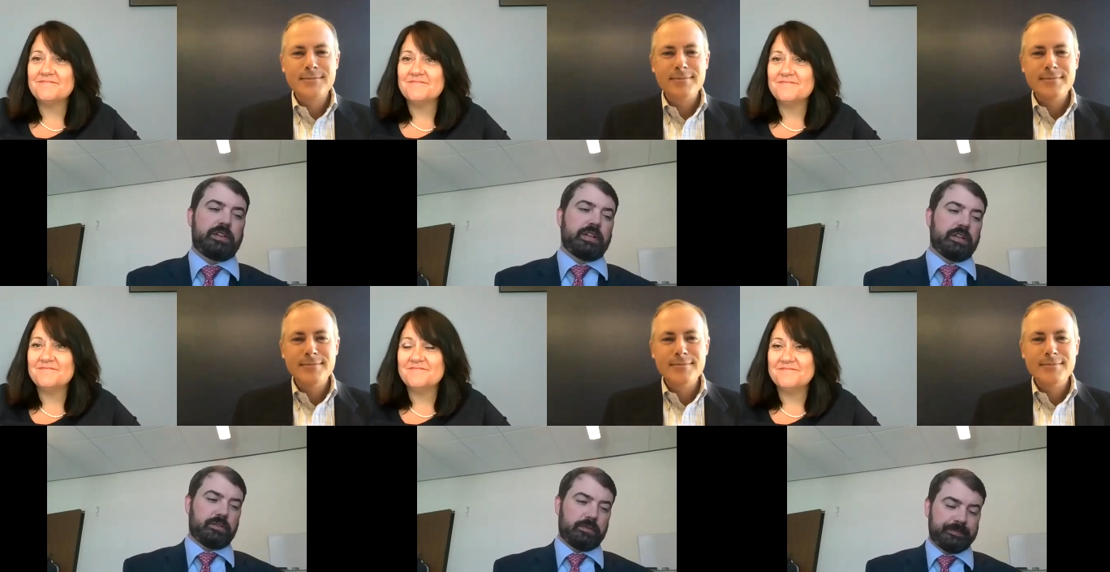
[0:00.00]
Speaker 1: very
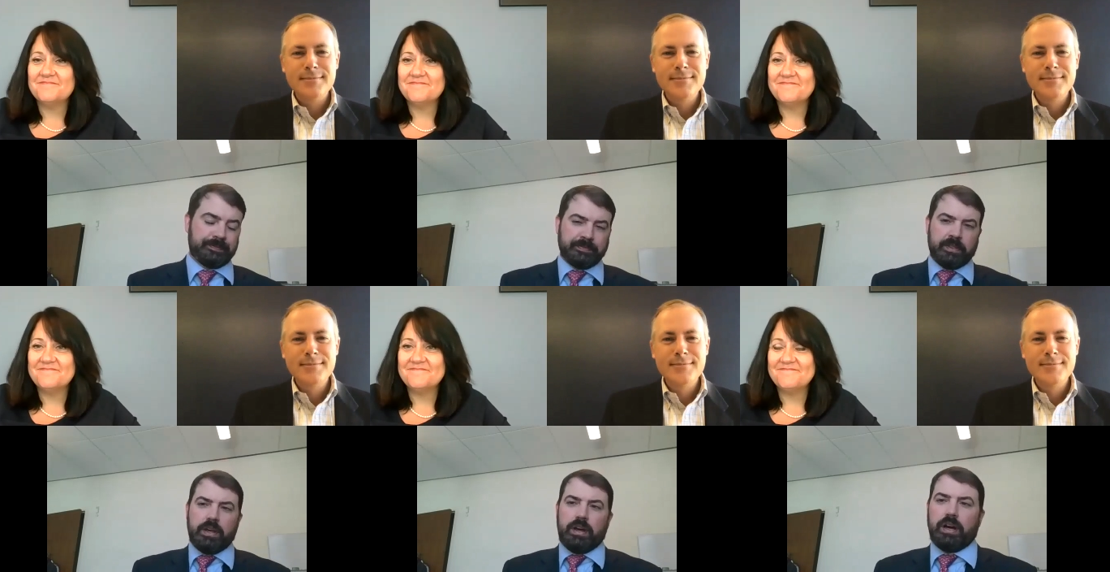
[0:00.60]
nice.
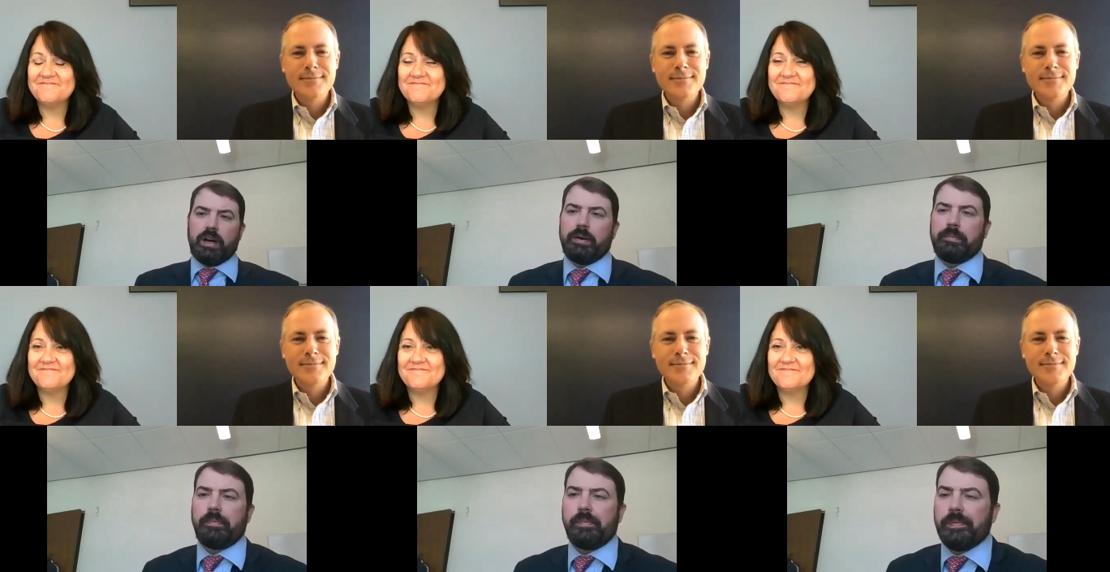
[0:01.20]

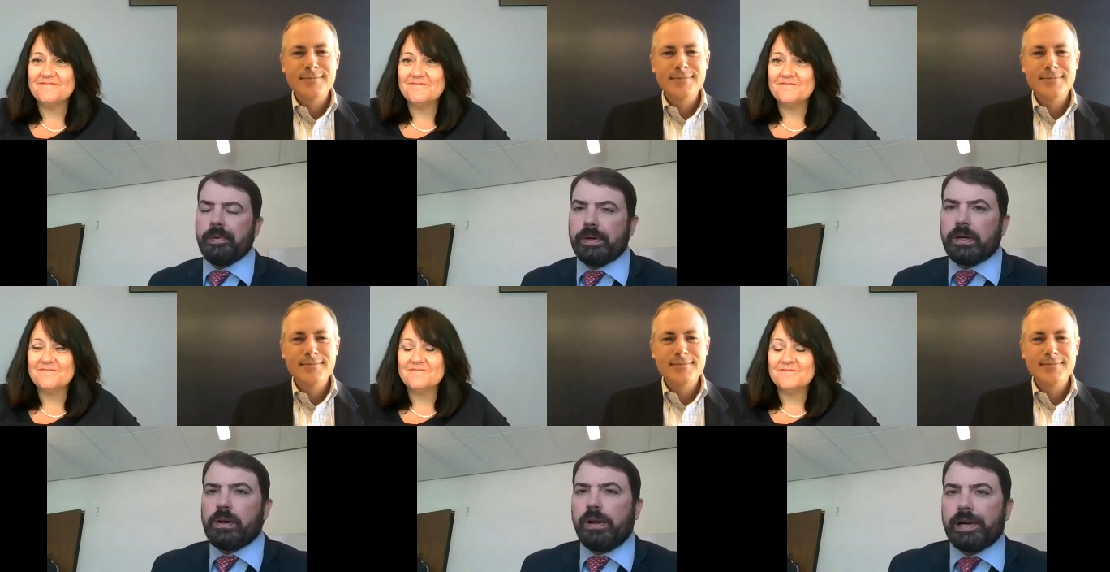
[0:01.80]
Um,
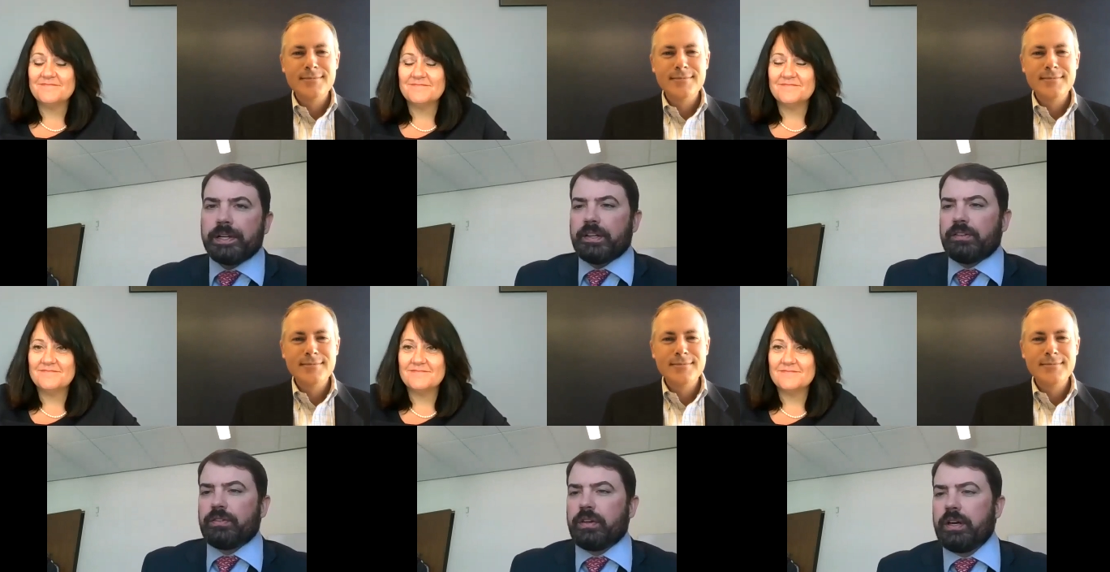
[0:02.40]
I
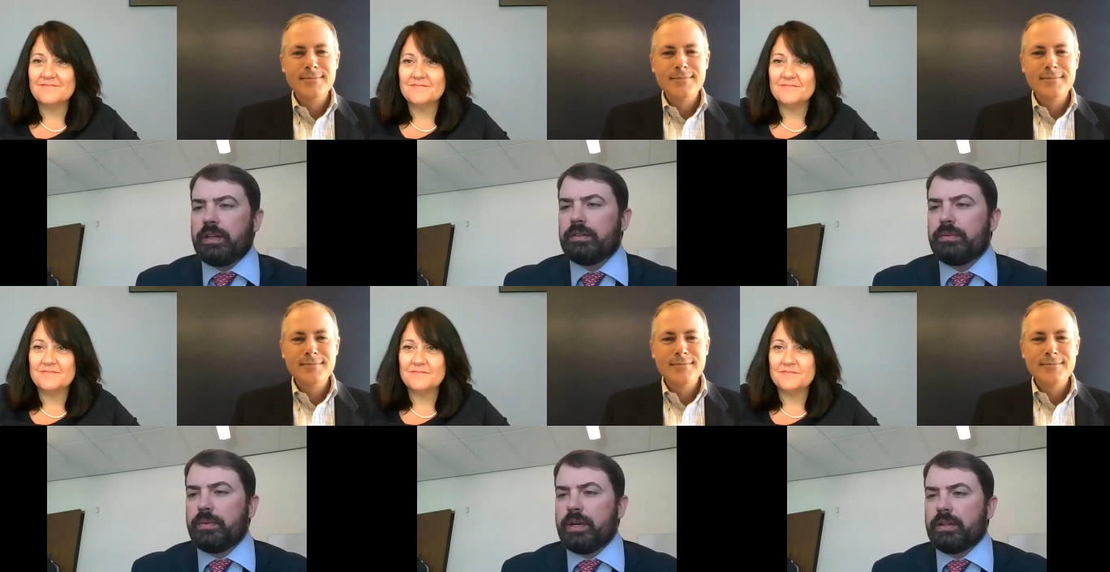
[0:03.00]
guess I uh,
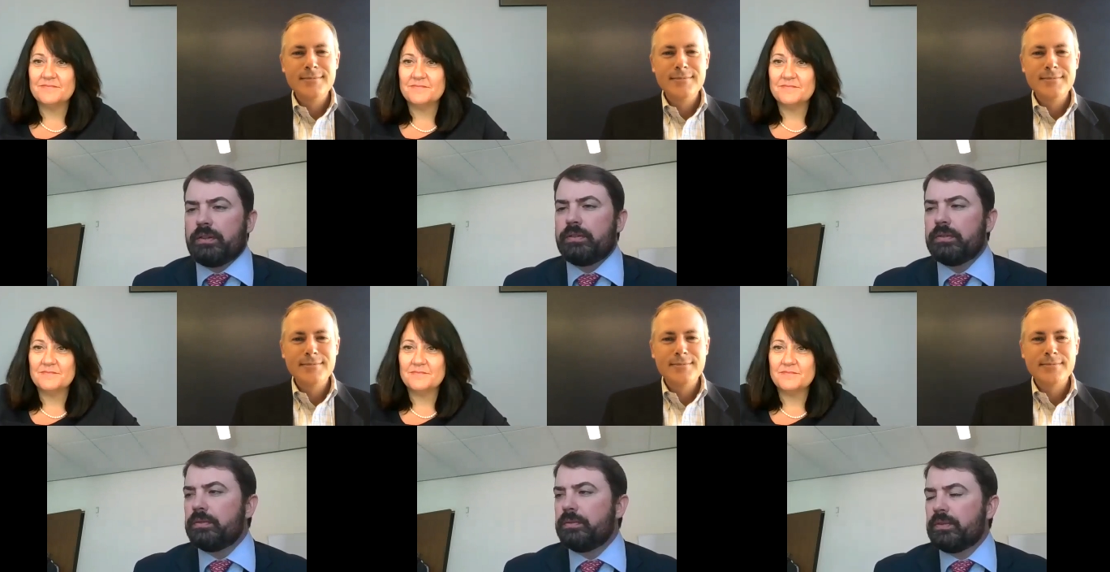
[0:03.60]
want to
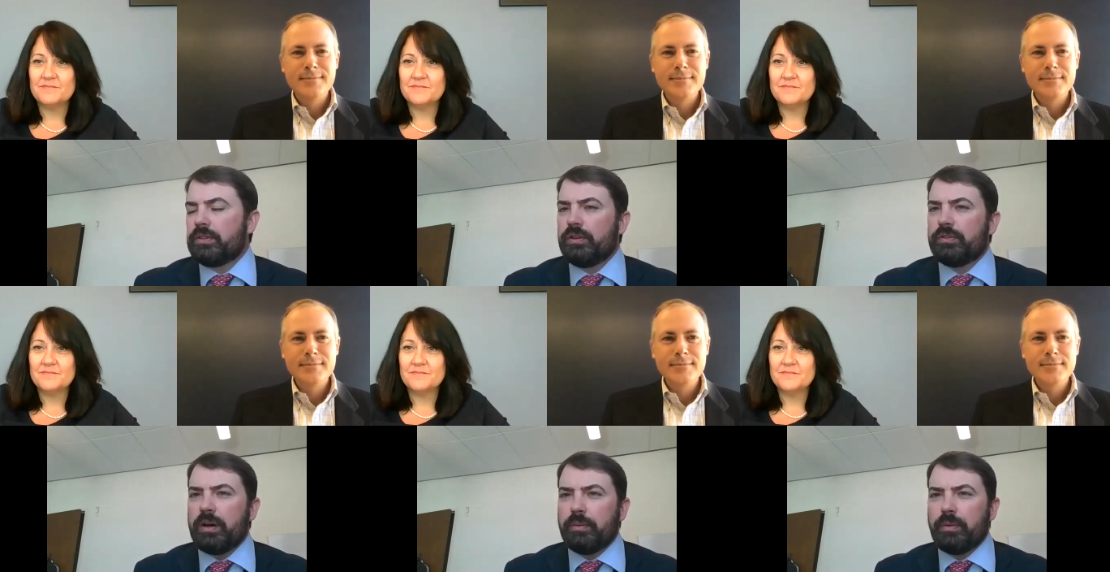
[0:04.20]

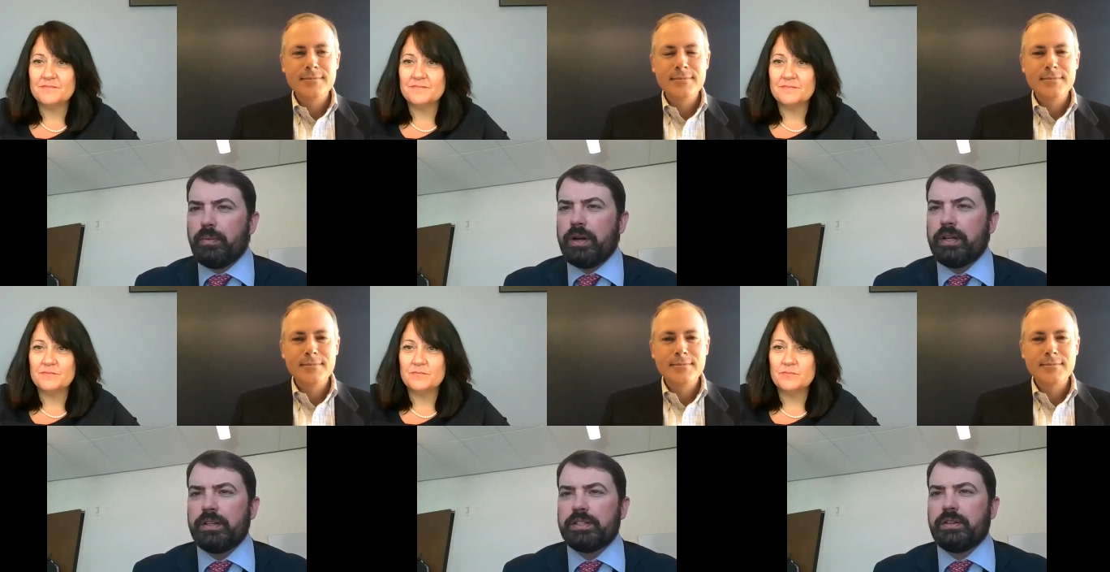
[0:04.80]
close out with one
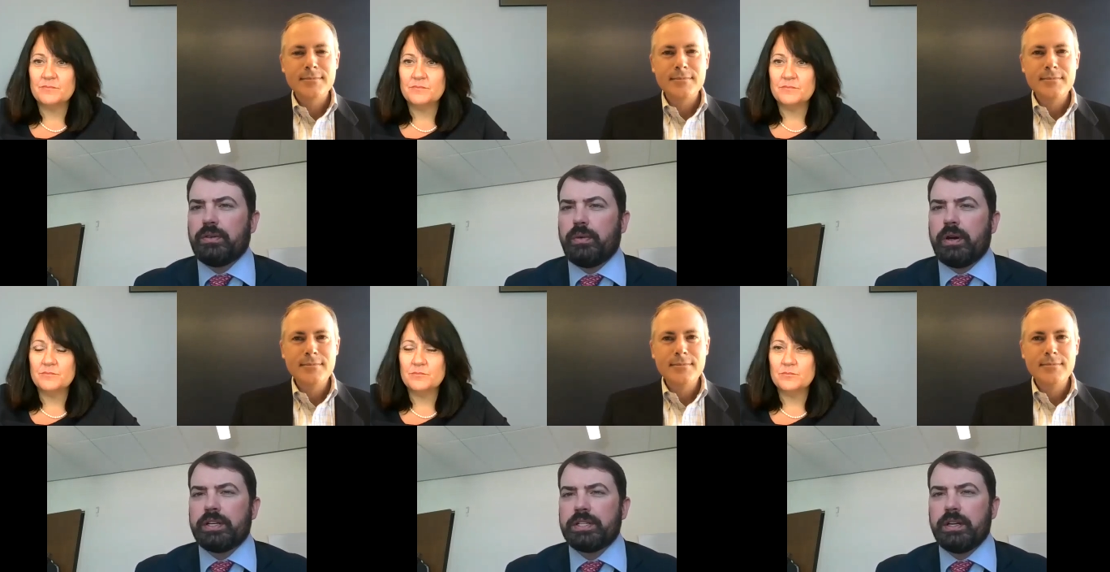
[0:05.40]
additional
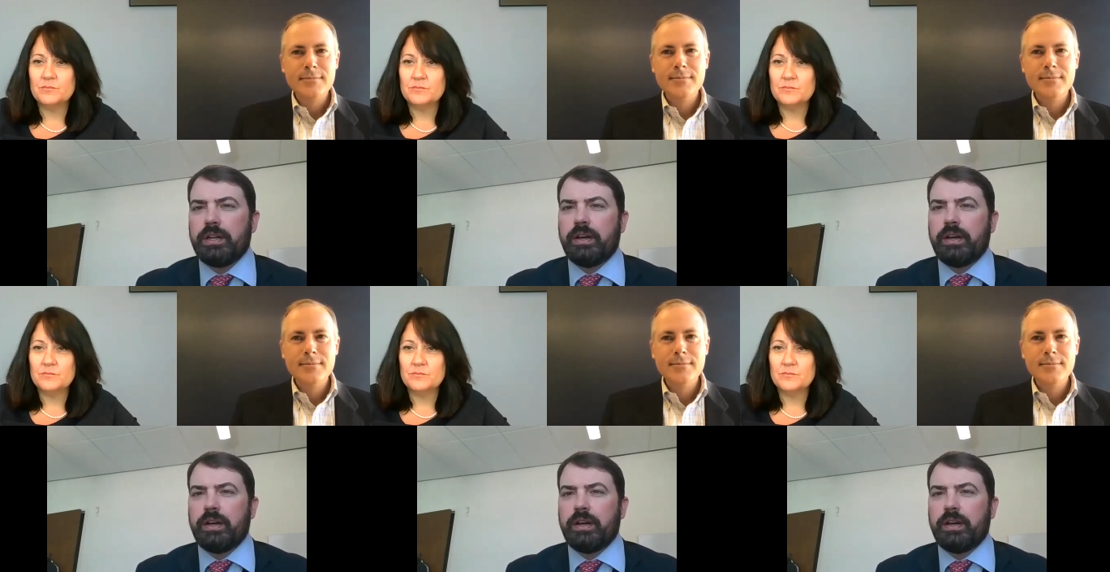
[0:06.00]
question.